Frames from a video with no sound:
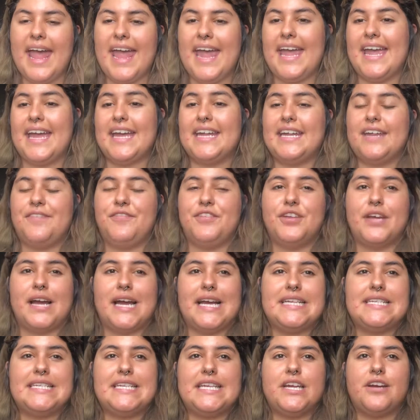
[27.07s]
And if you
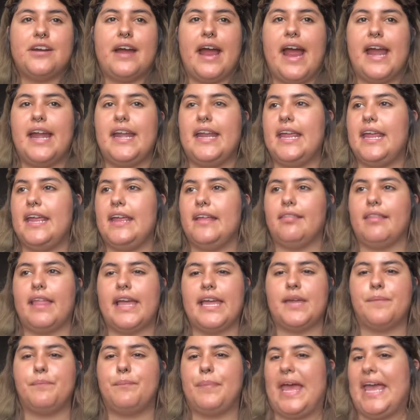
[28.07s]
guys hear any
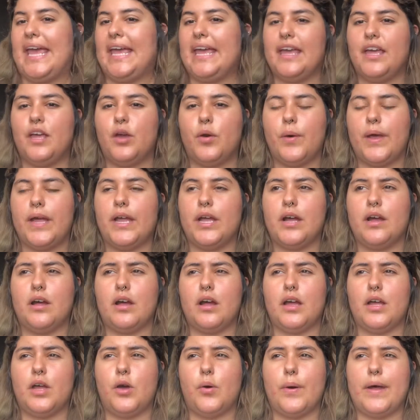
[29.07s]
like banging going
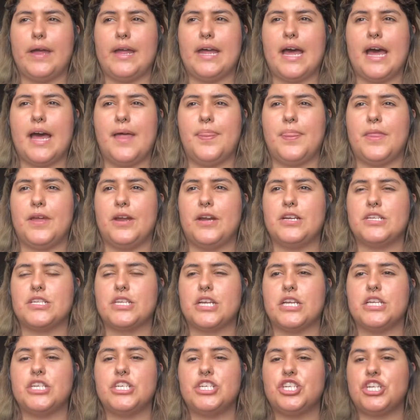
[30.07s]
on, there's
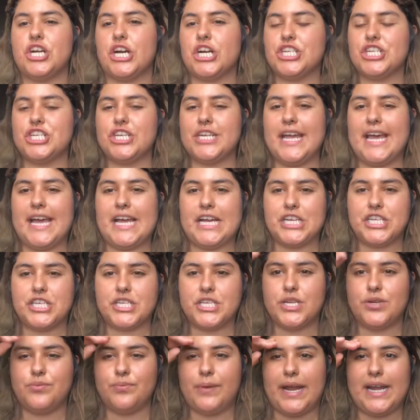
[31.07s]
construction
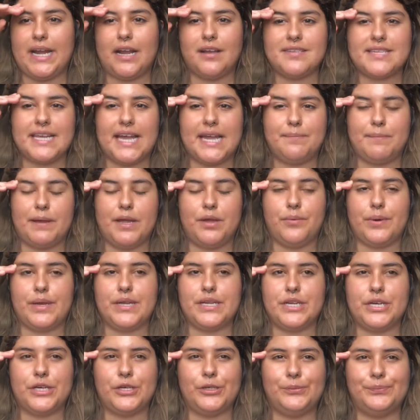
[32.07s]
actually right outside my
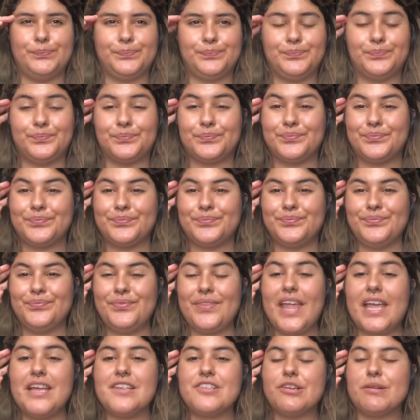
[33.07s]
window.
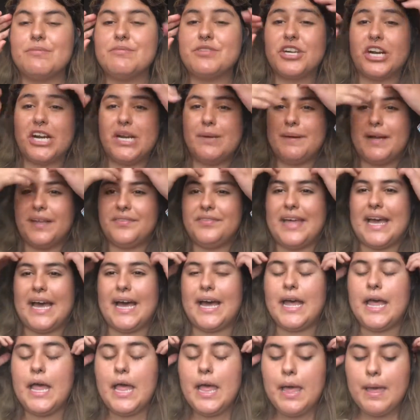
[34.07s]
So I'm sorry about
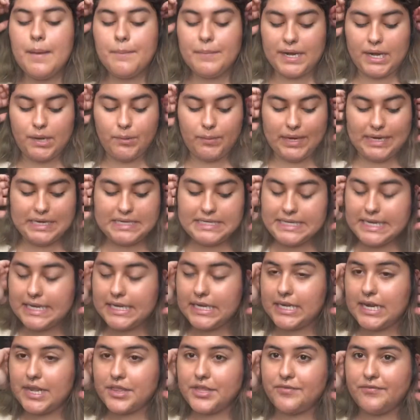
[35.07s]
that, but I wanted to
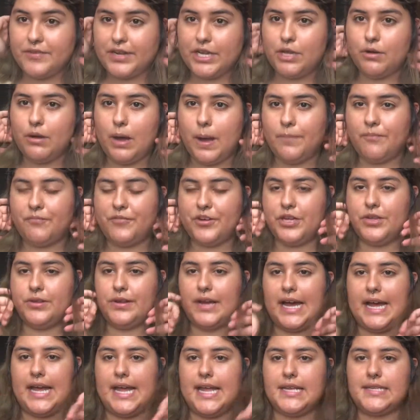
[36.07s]
get another video up for you
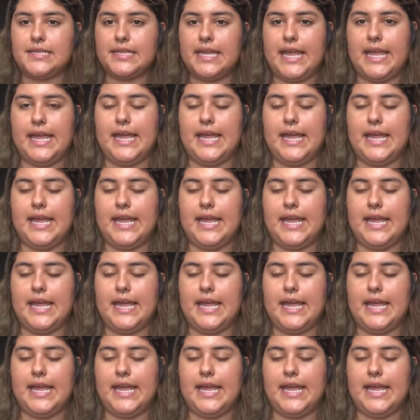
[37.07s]
guys.